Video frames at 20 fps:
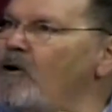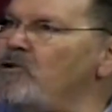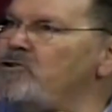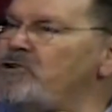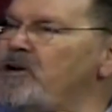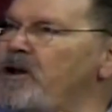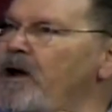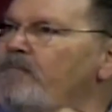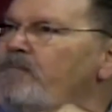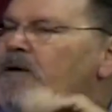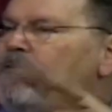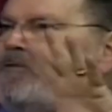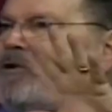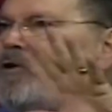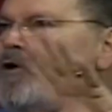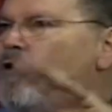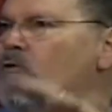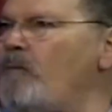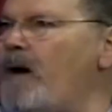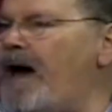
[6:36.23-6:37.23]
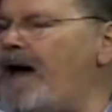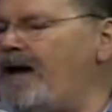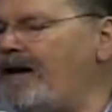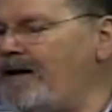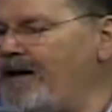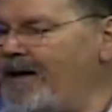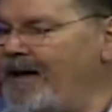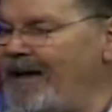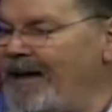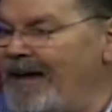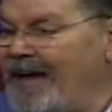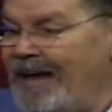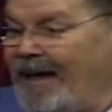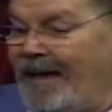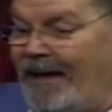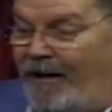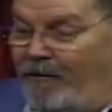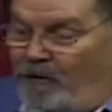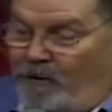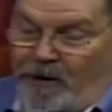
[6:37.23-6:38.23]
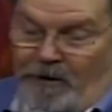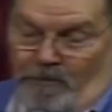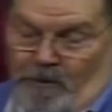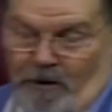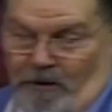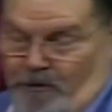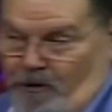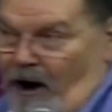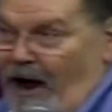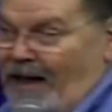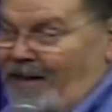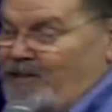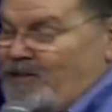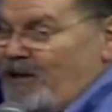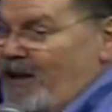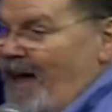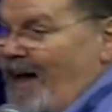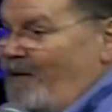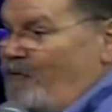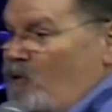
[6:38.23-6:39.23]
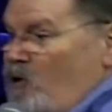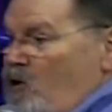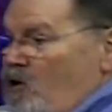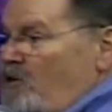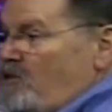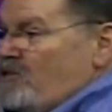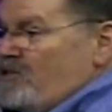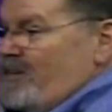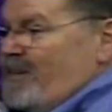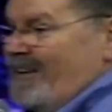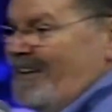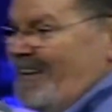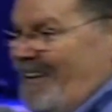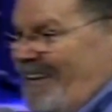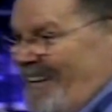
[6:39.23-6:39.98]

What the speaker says: version up, if you don't mind. We'll try it and see how it works.